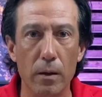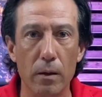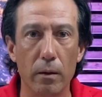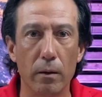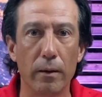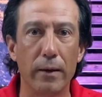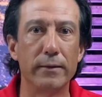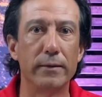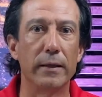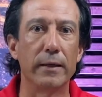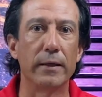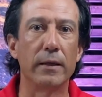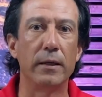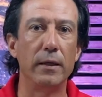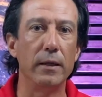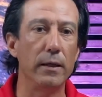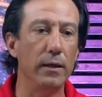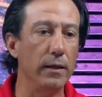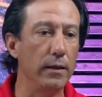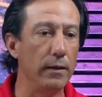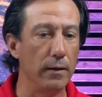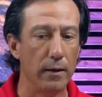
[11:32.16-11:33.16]
All right, the
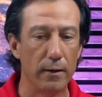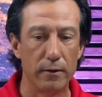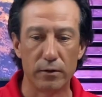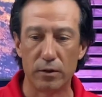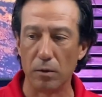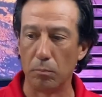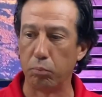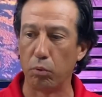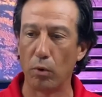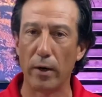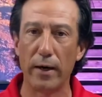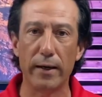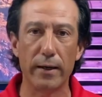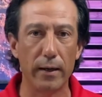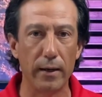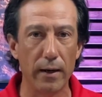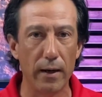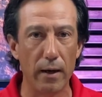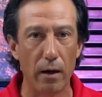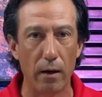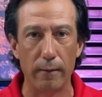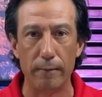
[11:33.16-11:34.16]
key to breaking
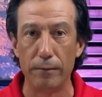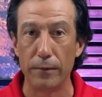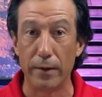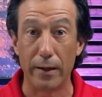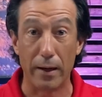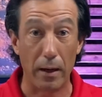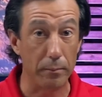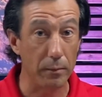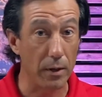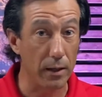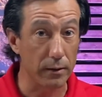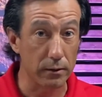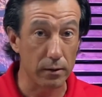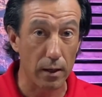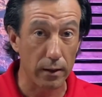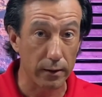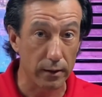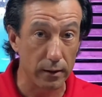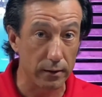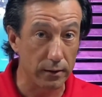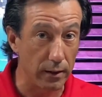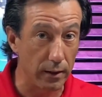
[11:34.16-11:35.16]
out. I'm not
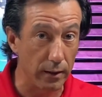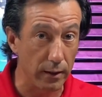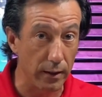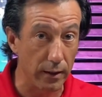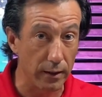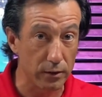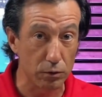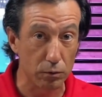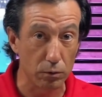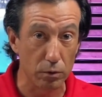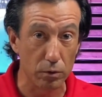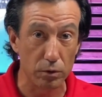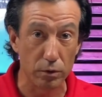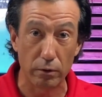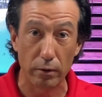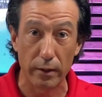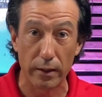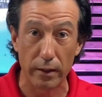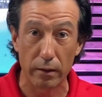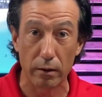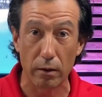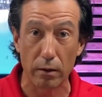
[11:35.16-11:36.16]
talking 10X rule,
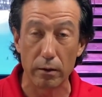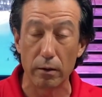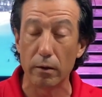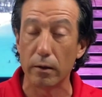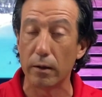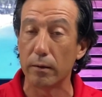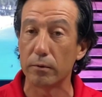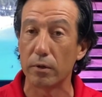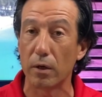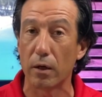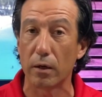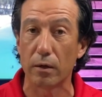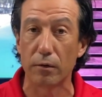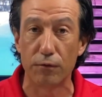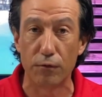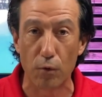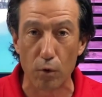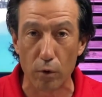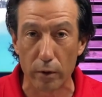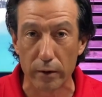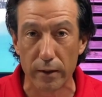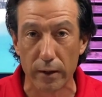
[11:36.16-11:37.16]
Grant Cardone, I'm talking
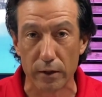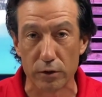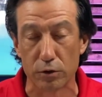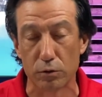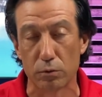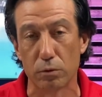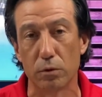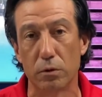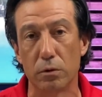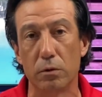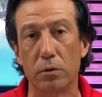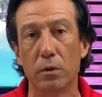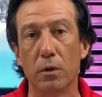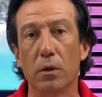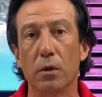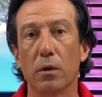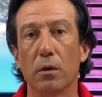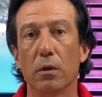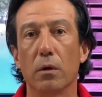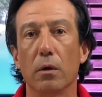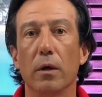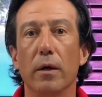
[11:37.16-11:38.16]
40X rule.
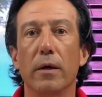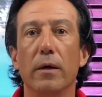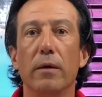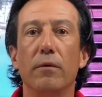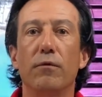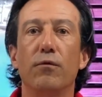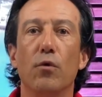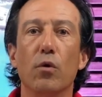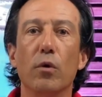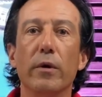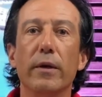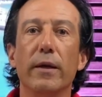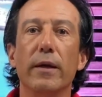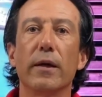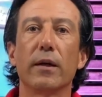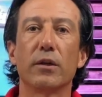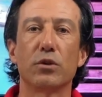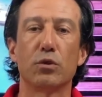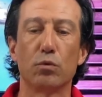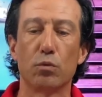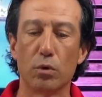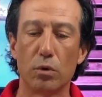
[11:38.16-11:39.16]
All right,
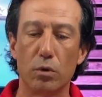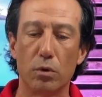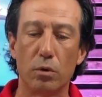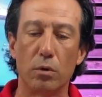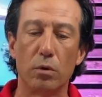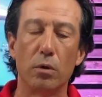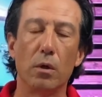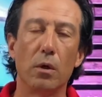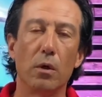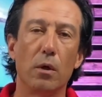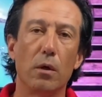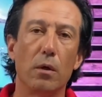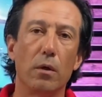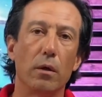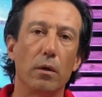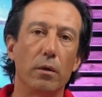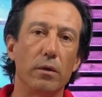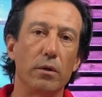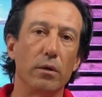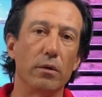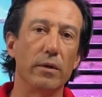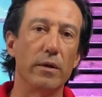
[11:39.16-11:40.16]
40X rule,
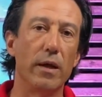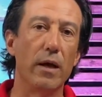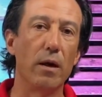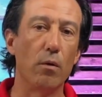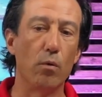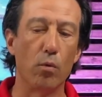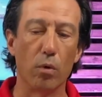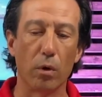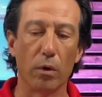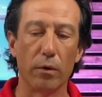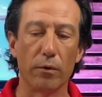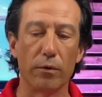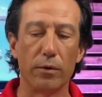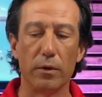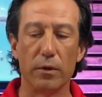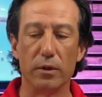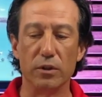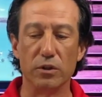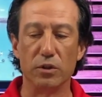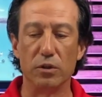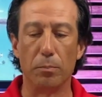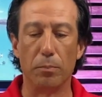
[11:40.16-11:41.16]
your net worth
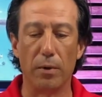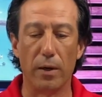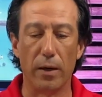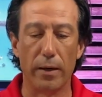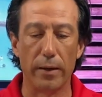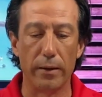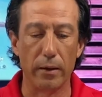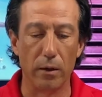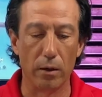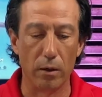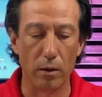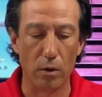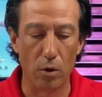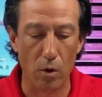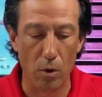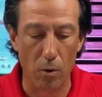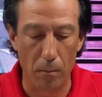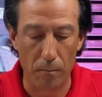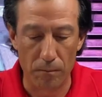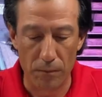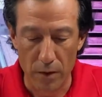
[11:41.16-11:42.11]
is to buy a home.